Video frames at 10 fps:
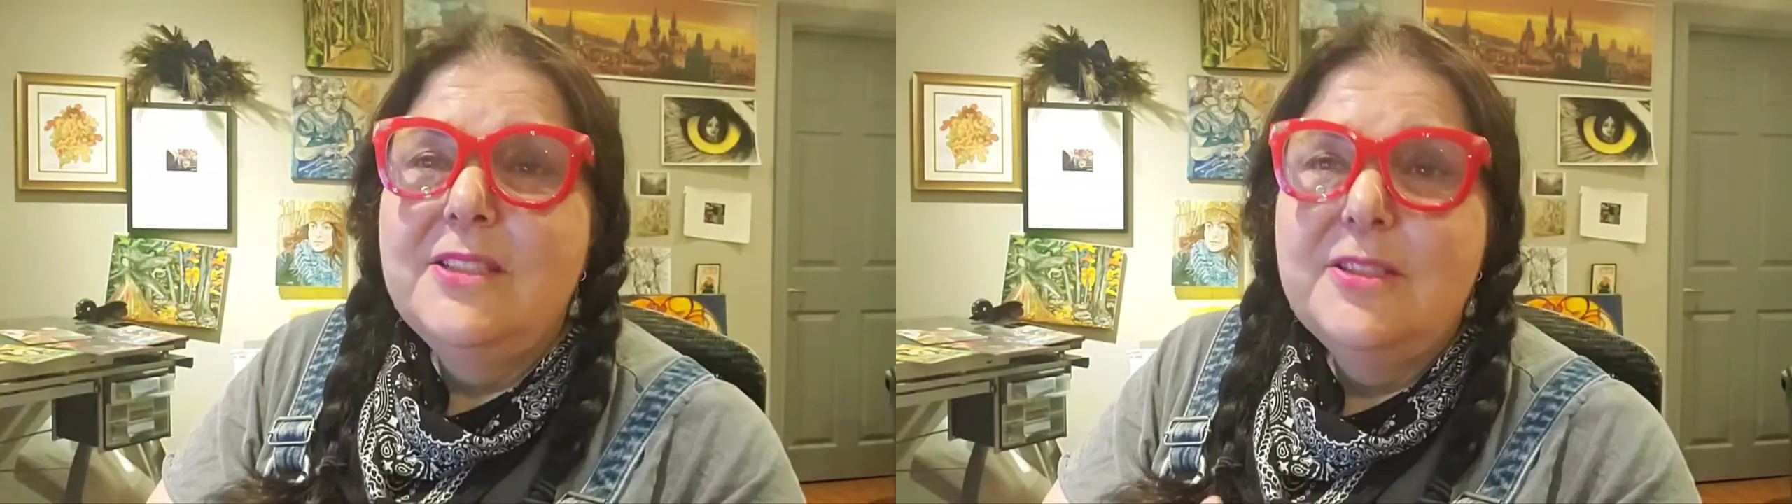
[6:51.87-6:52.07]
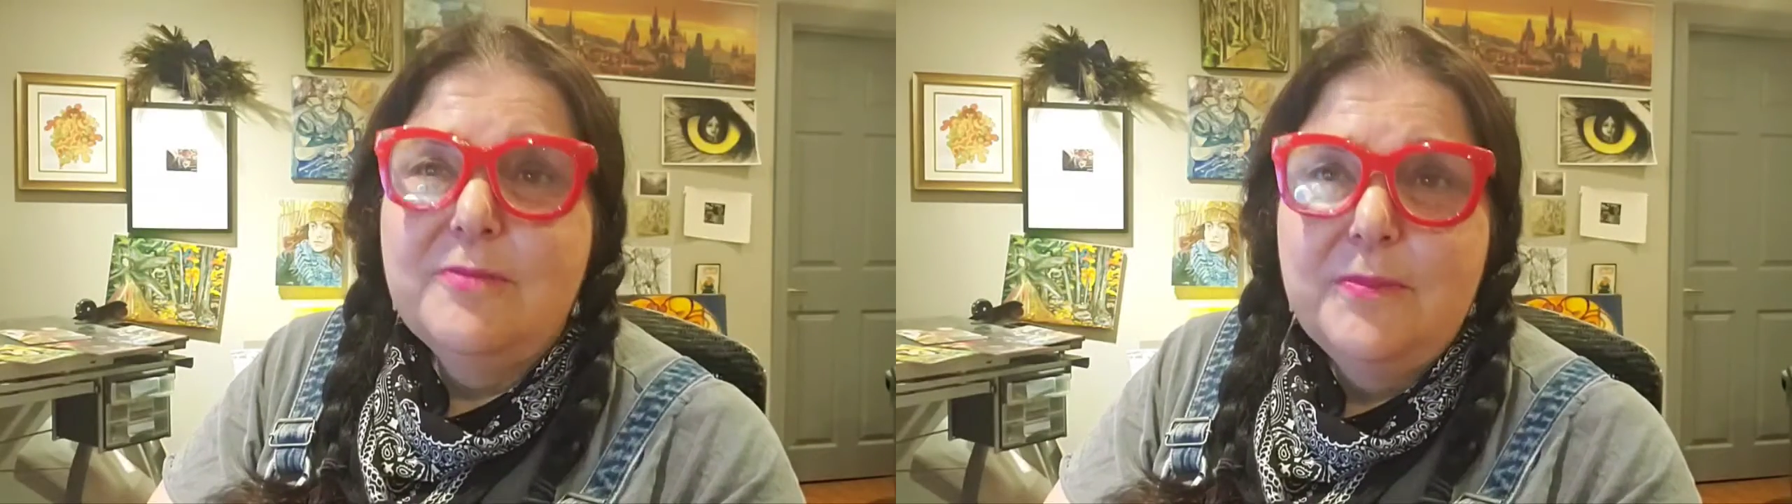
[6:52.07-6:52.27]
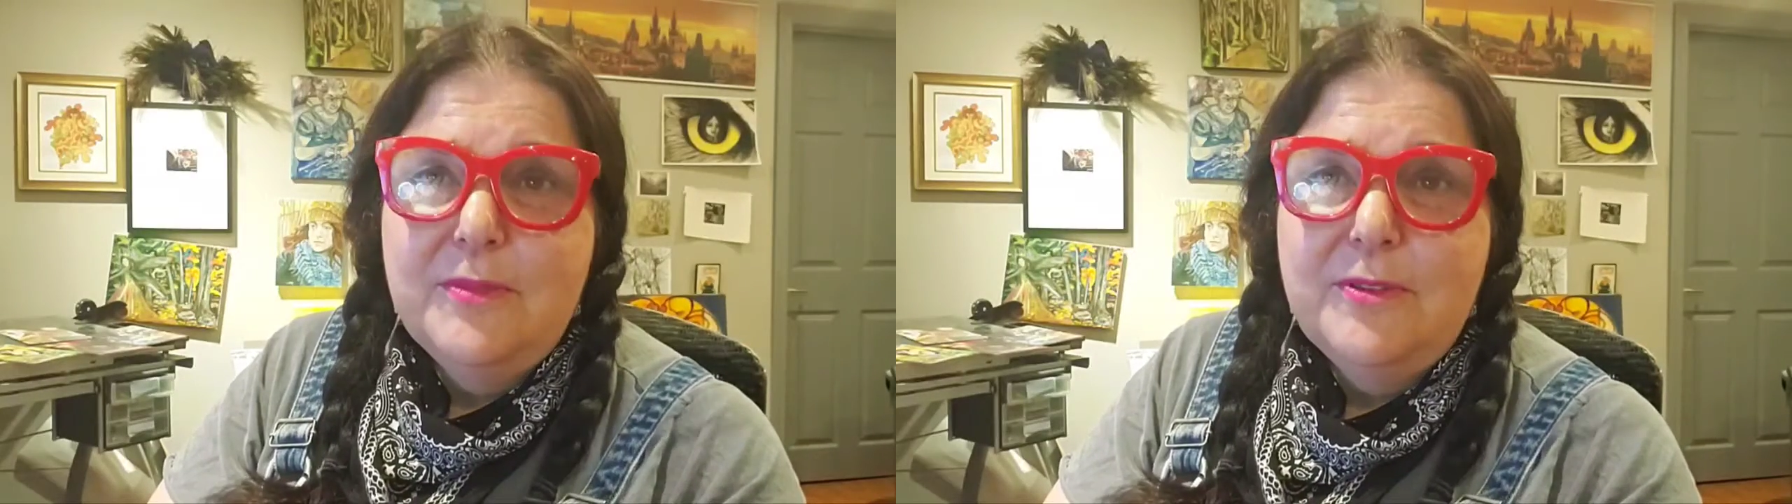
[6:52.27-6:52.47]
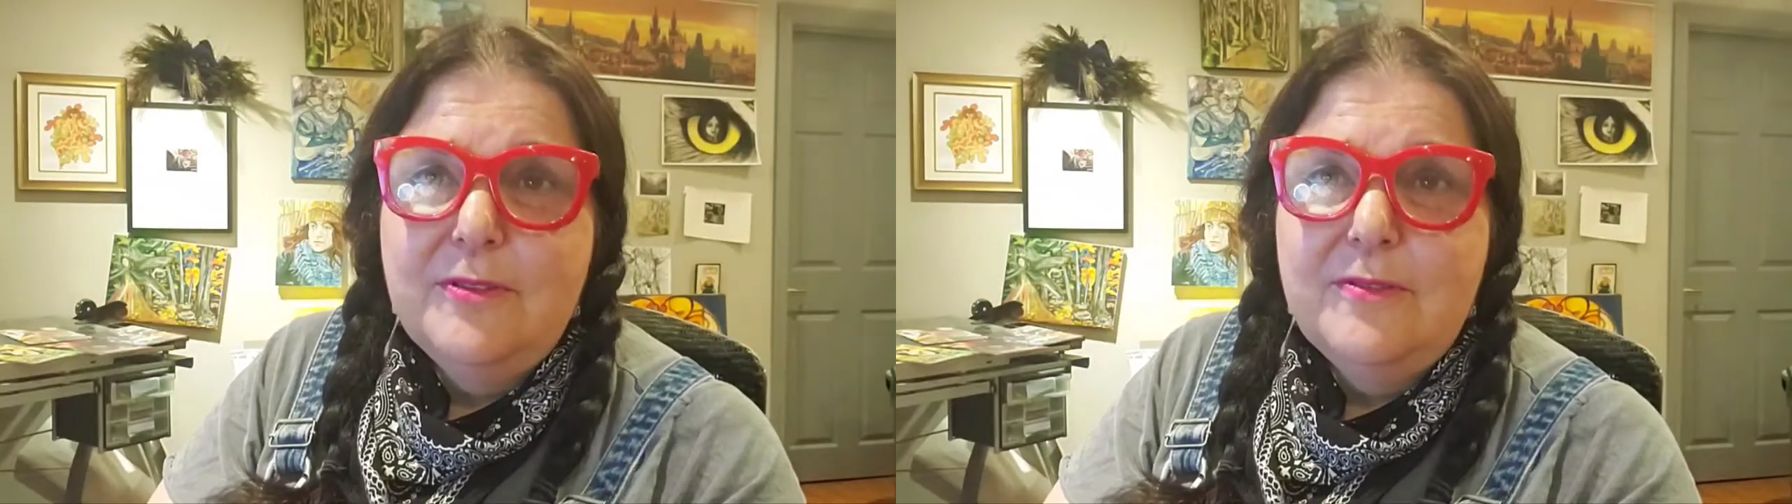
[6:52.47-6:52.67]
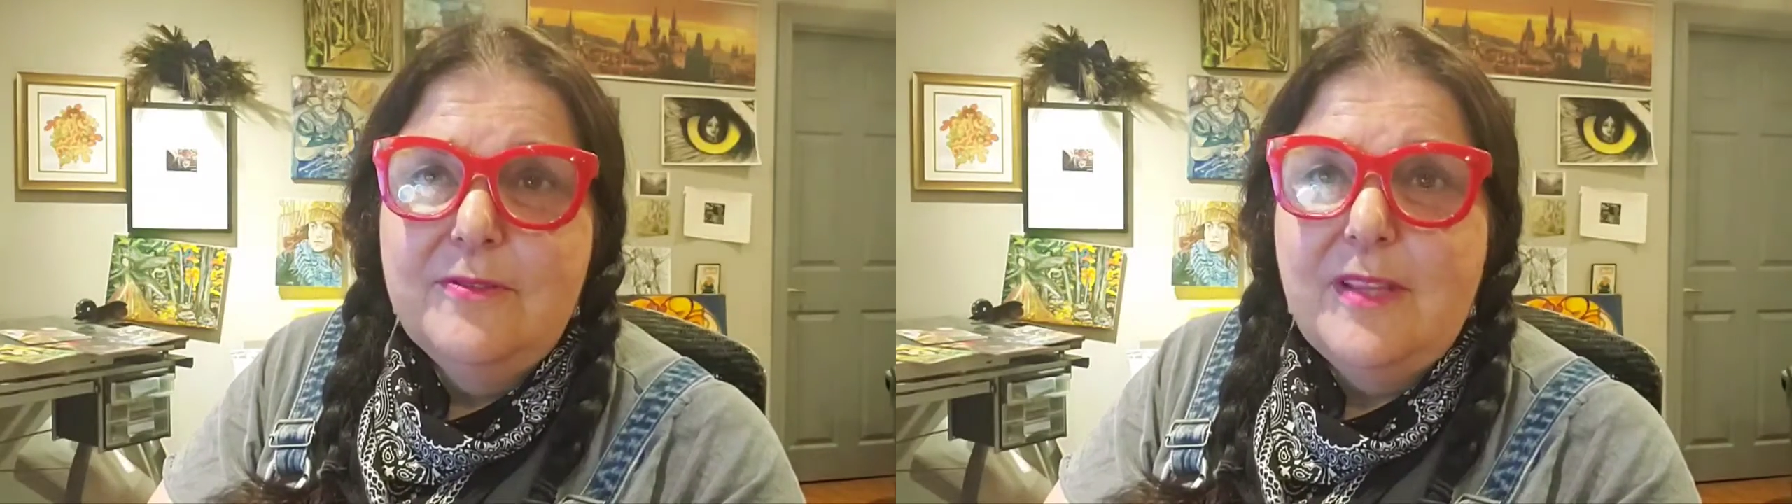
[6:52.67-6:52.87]
to
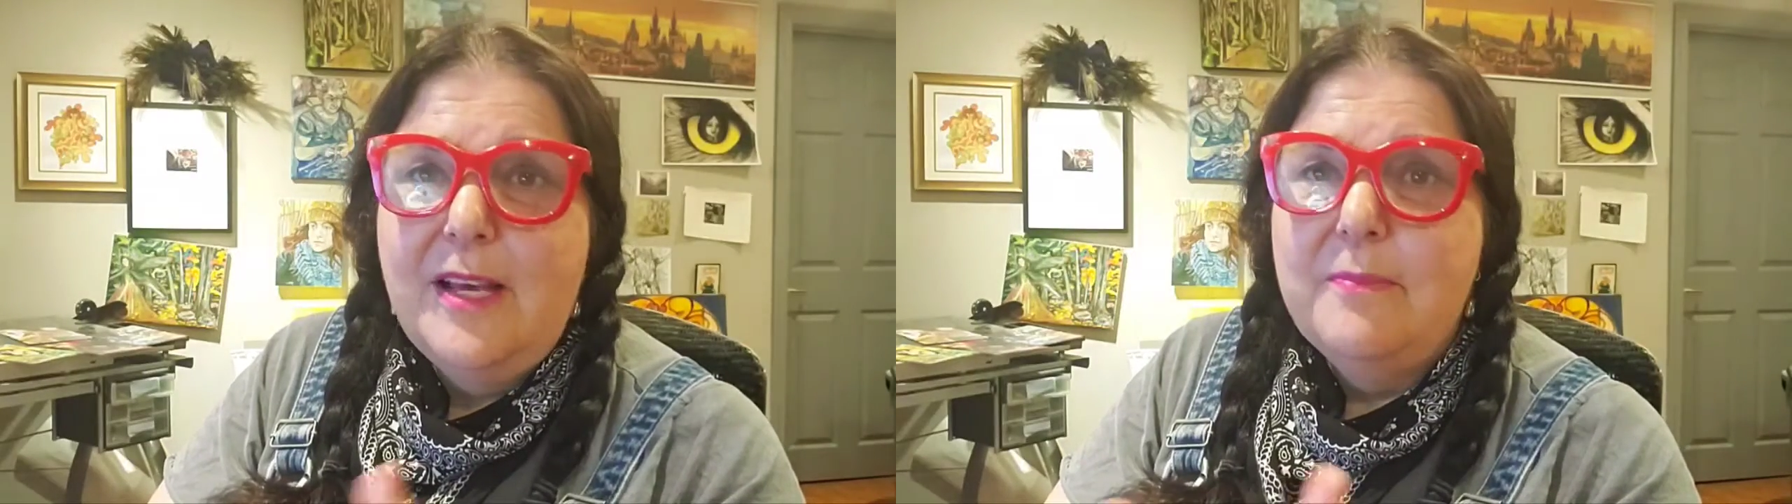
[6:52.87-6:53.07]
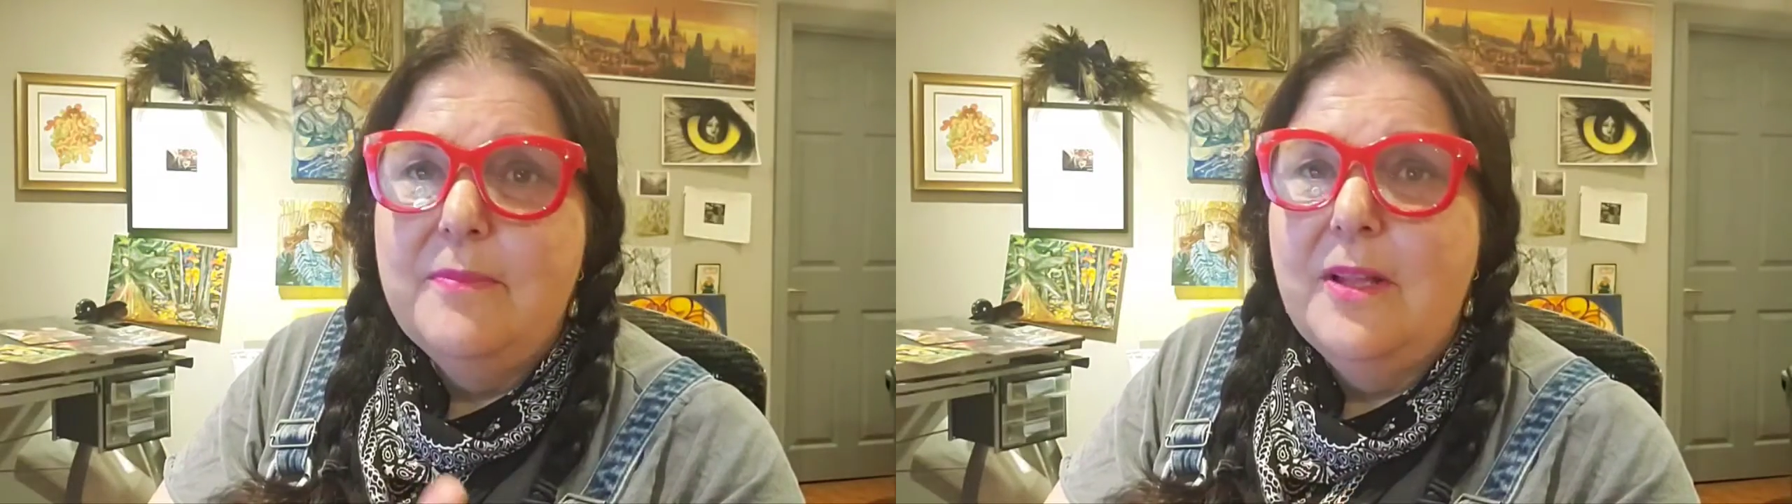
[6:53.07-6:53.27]
remove that